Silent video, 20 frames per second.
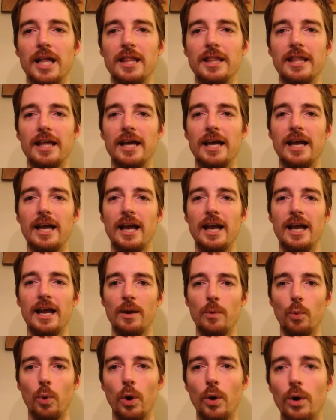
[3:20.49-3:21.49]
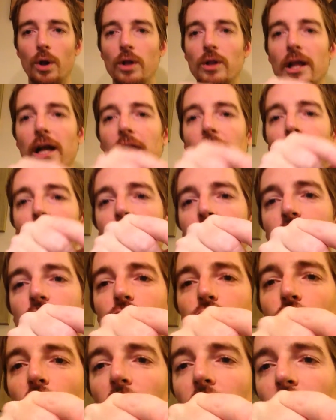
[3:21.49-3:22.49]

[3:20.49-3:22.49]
They won't allow you to shut